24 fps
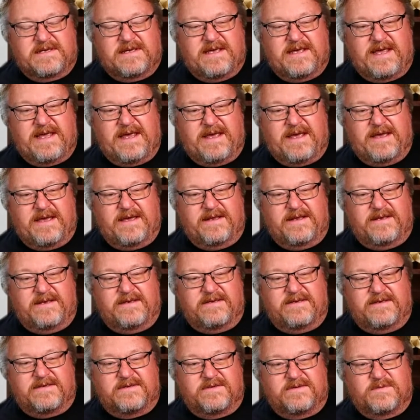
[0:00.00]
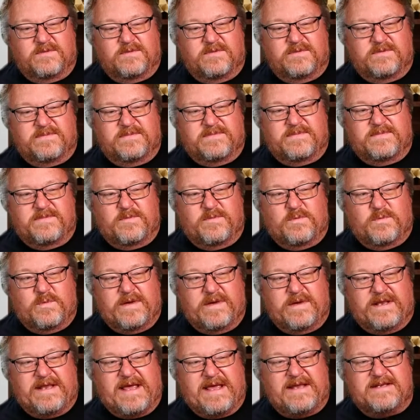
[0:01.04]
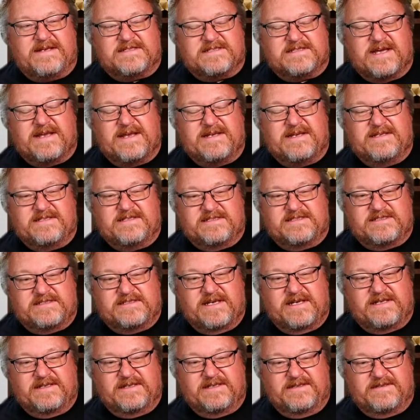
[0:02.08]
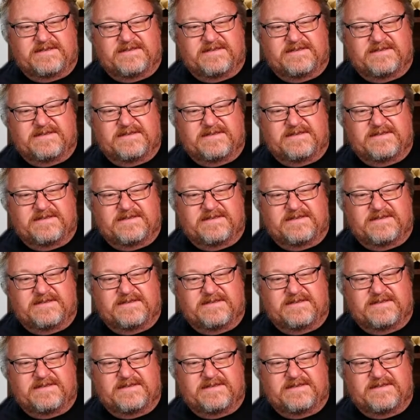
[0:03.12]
And when they decided to sell it,